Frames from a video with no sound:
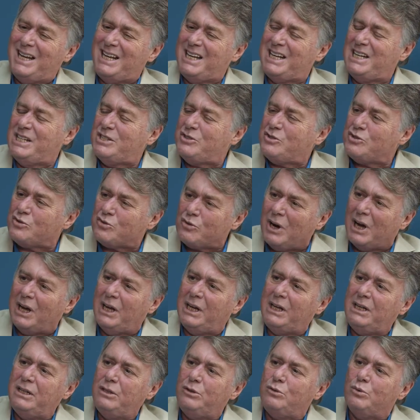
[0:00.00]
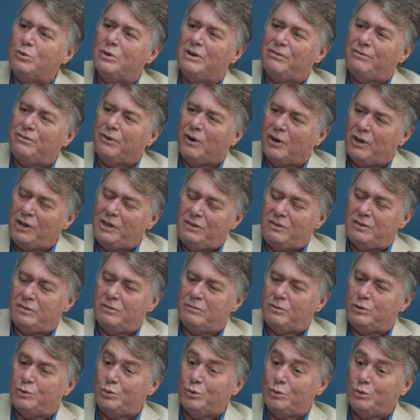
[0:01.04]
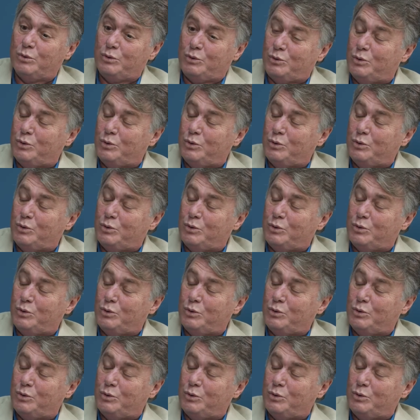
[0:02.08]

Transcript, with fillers: is trying to avoid, to,